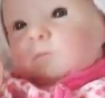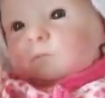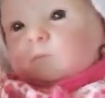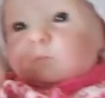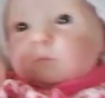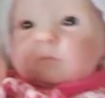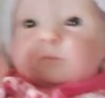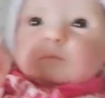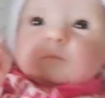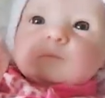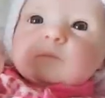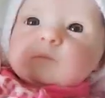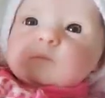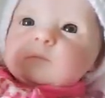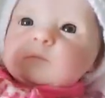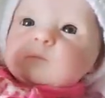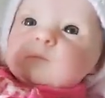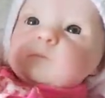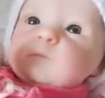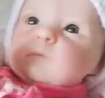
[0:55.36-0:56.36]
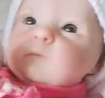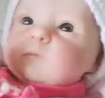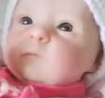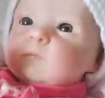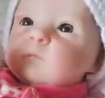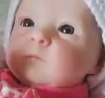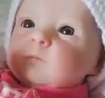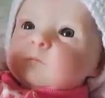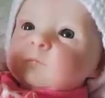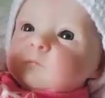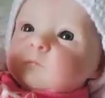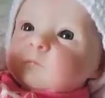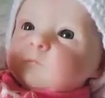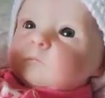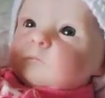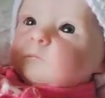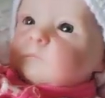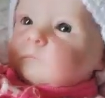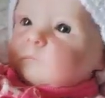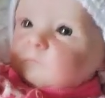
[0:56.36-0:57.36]
Oh, look how sweet
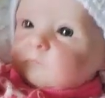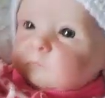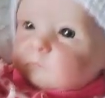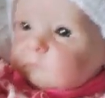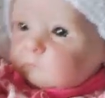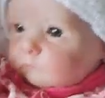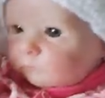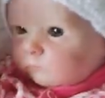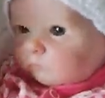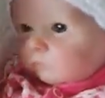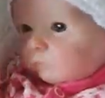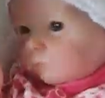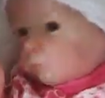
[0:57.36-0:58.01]
she is.